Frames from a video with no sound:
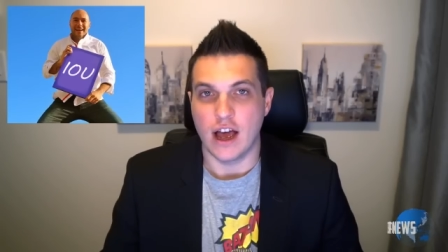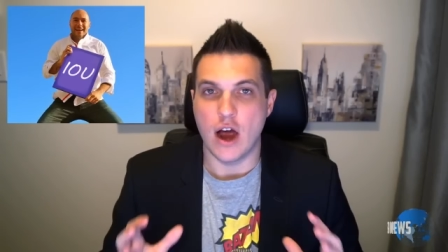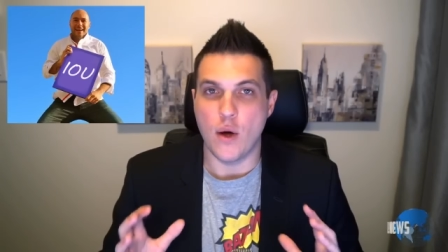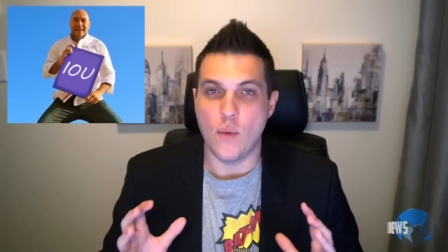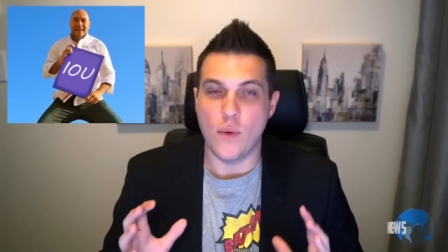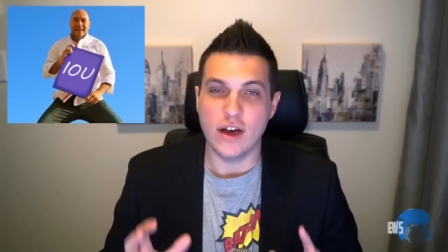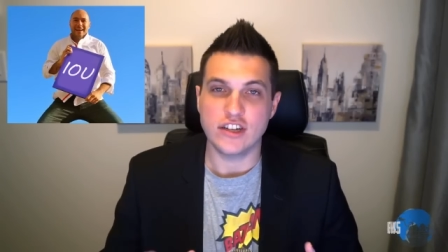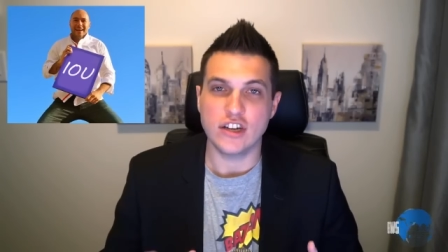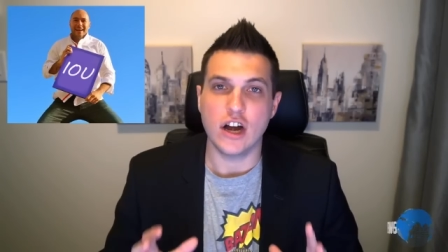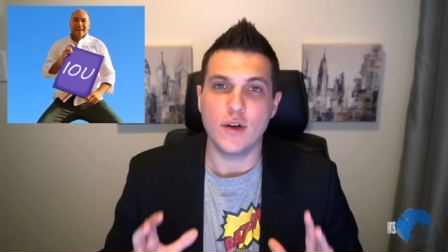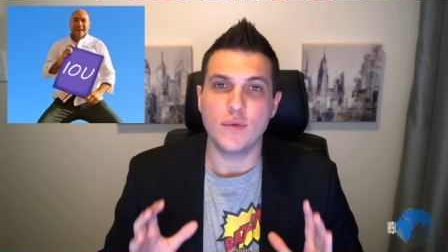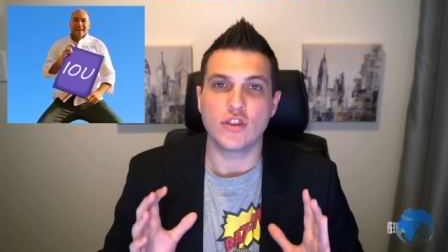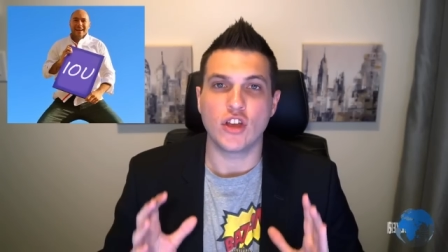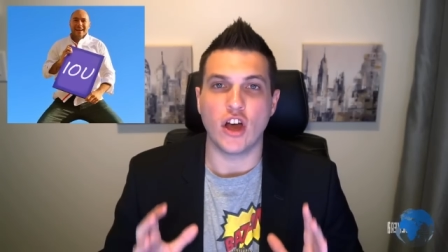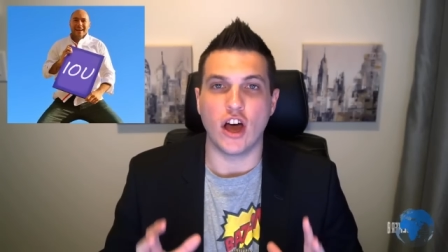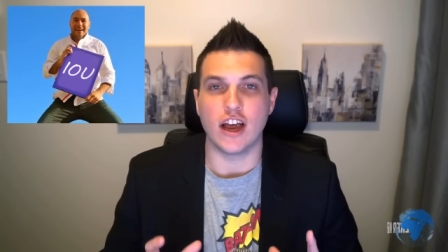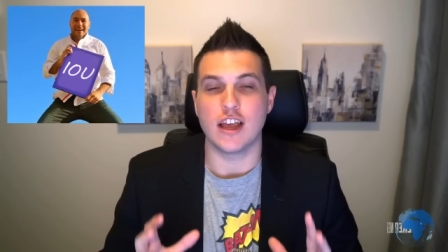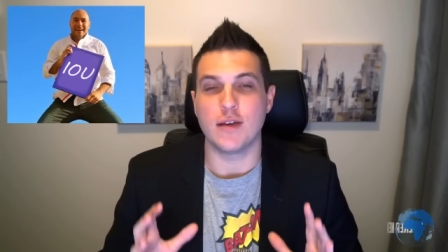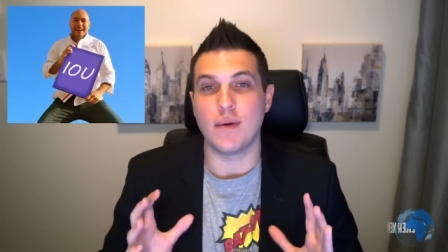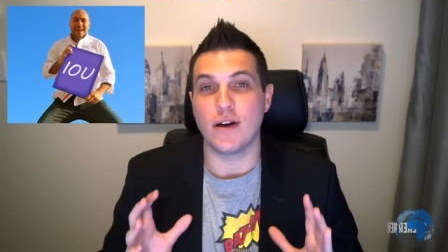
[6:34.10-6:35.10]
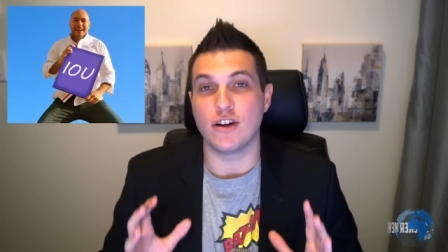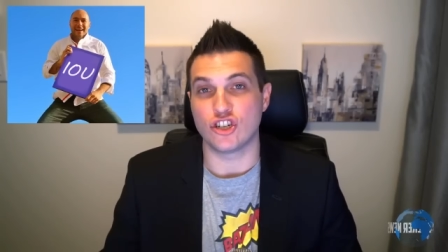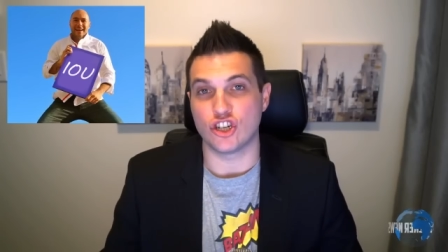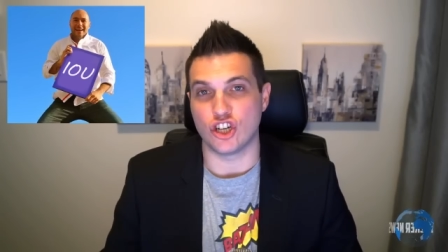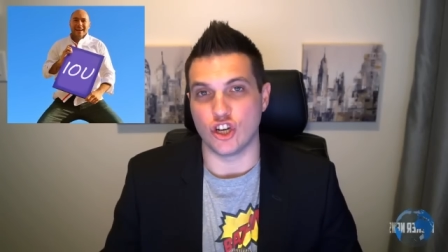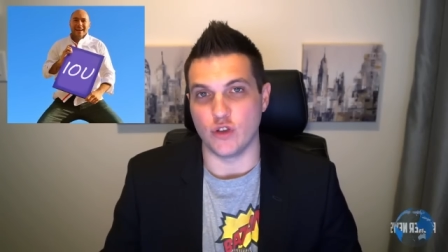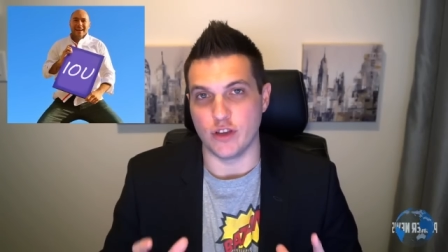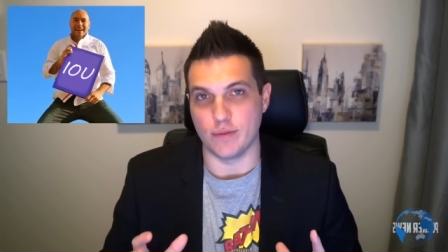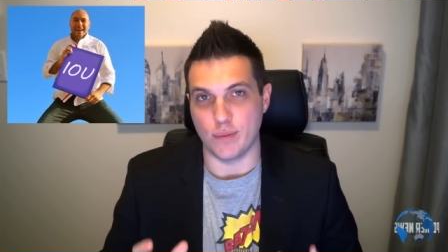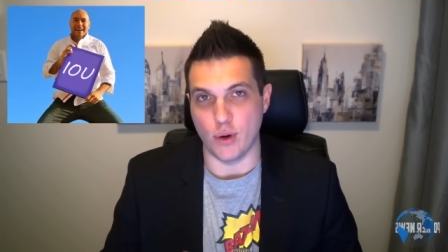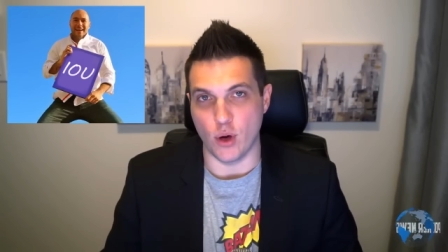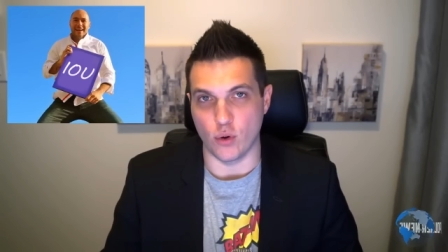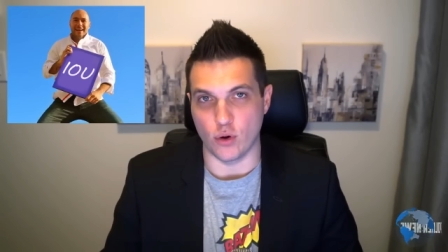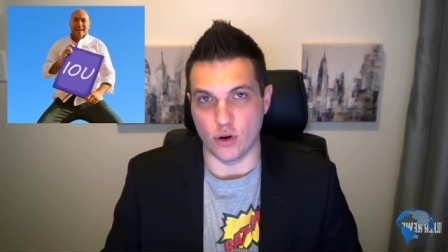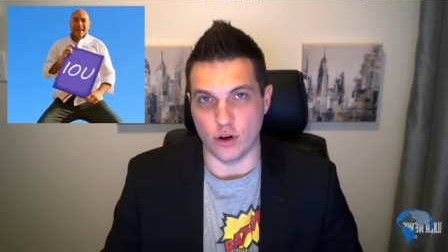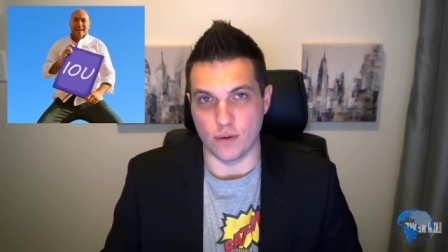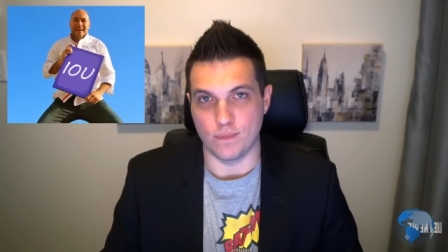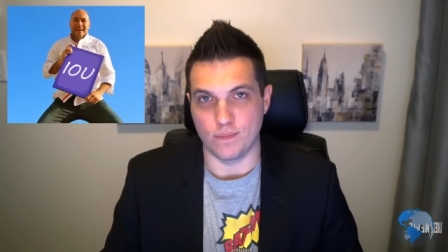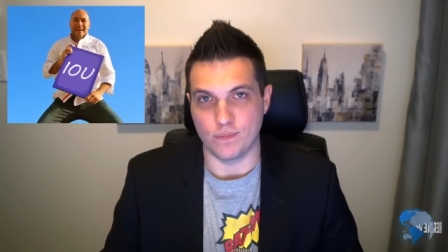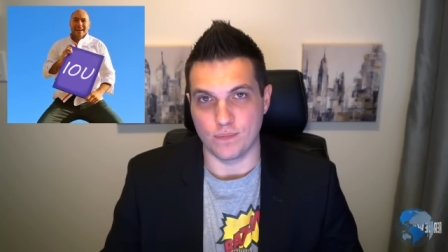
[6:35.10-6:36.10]
I want to start with talking about chili
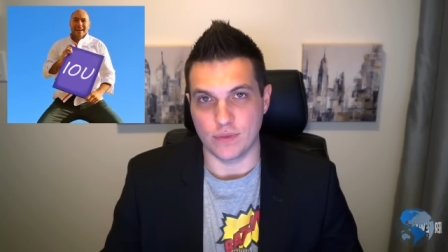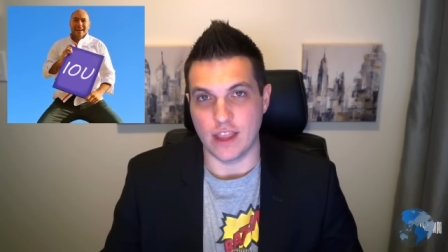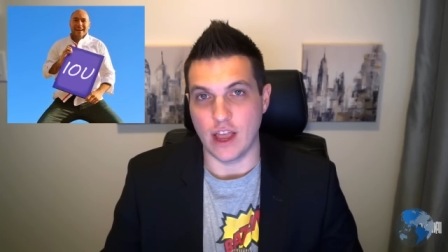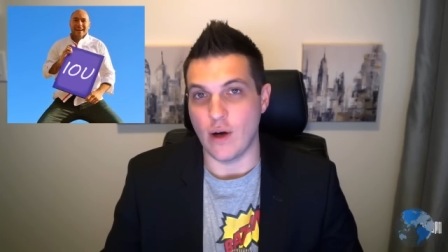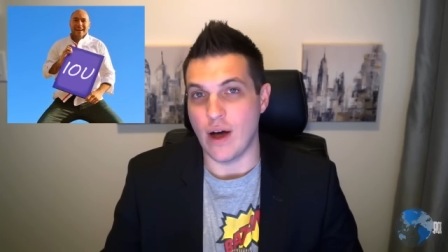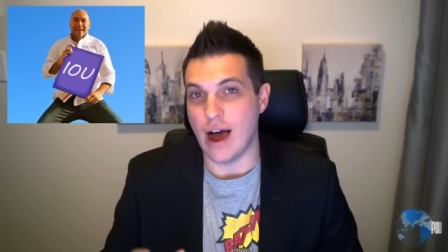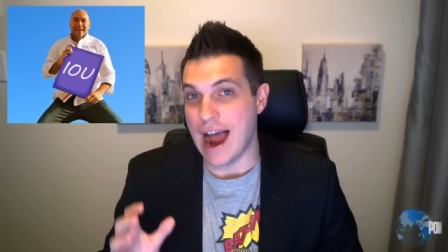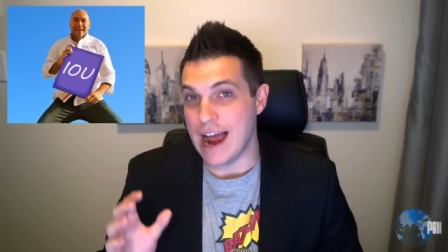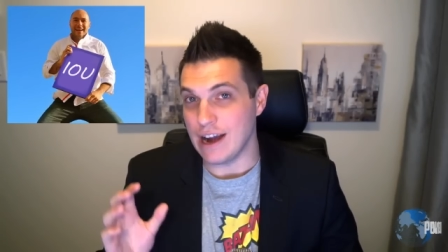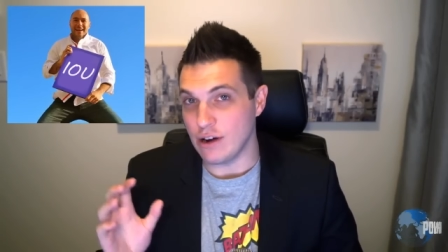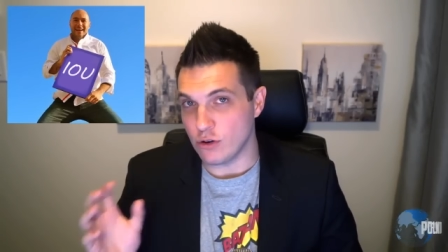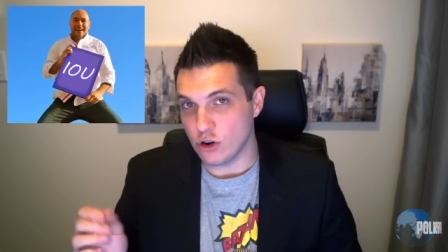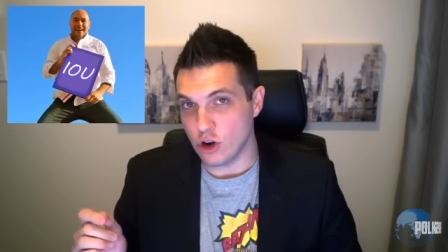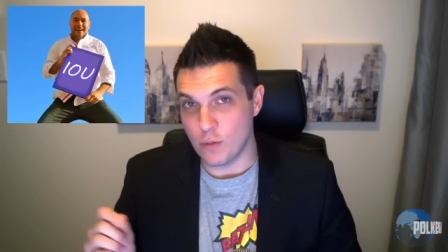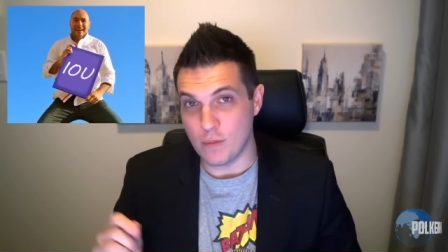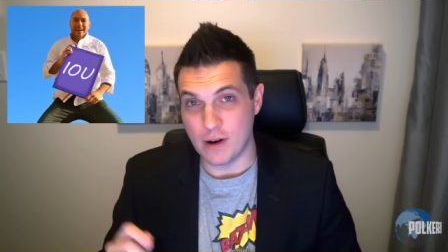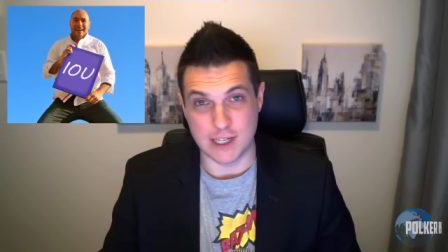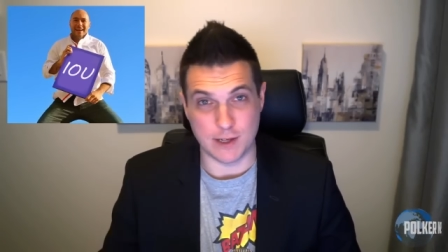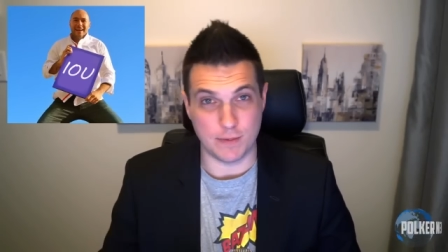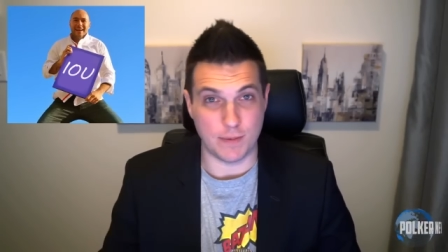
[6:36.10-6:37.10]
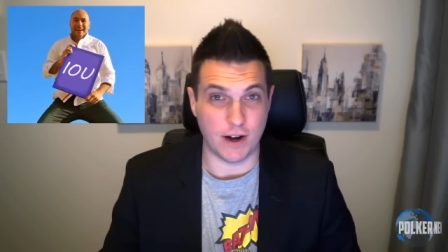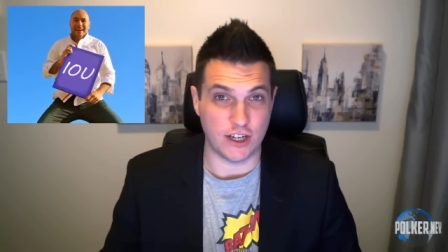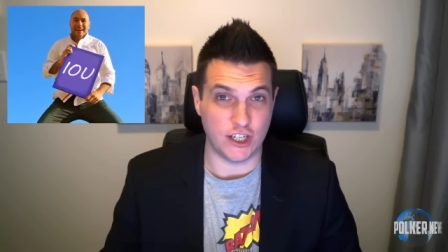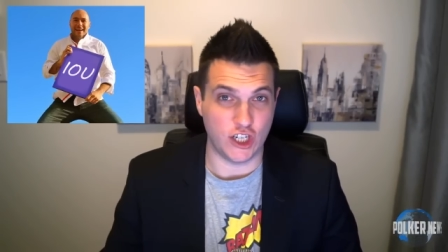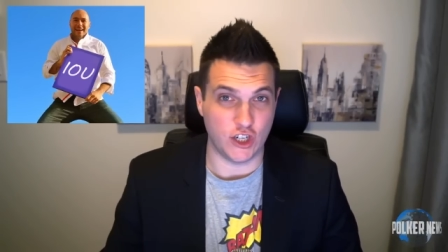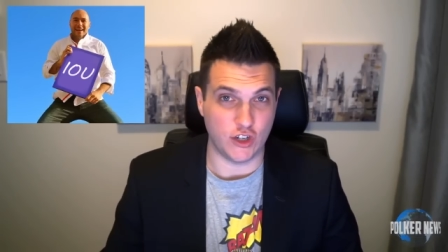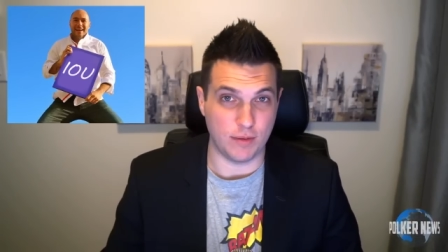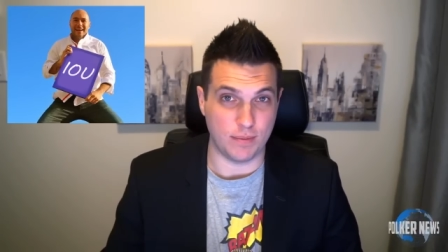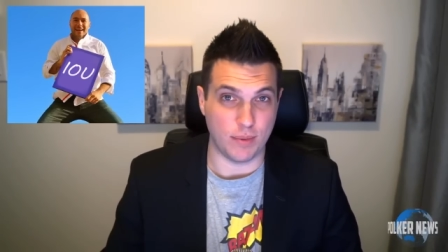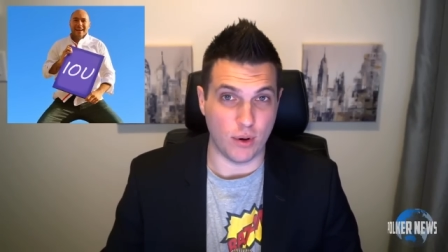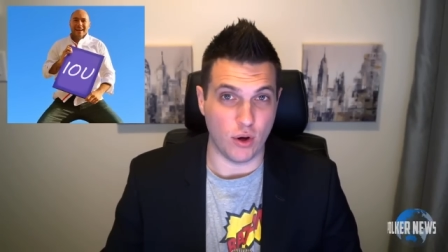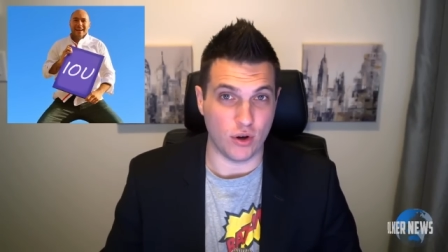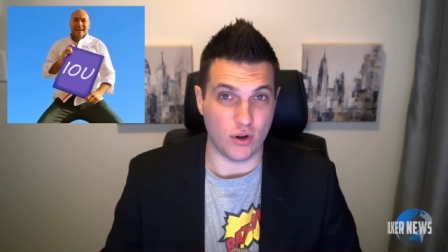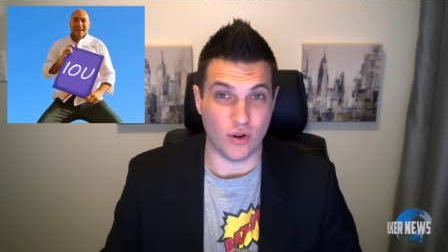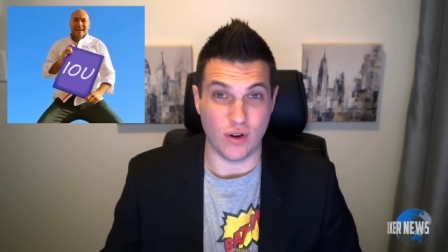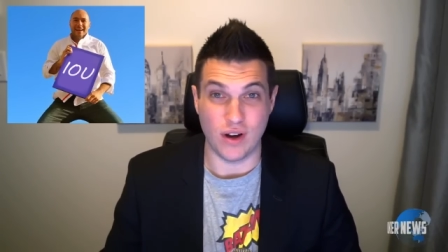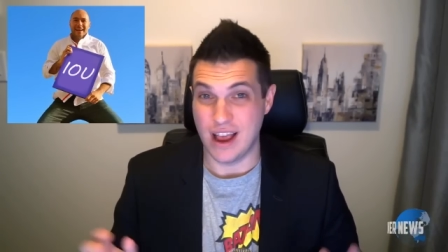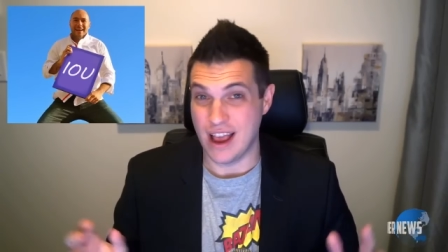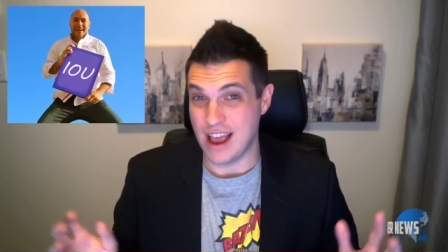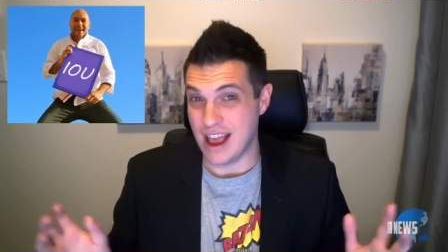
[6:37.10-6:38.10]
poker. Now, I don't know much about chili
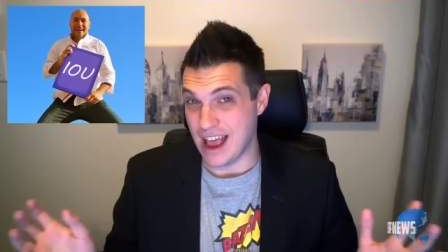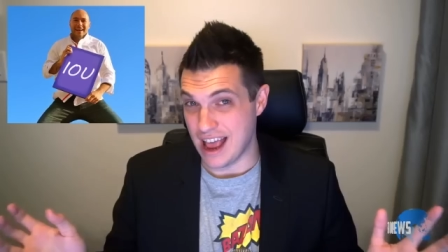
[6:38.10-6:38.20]
poker.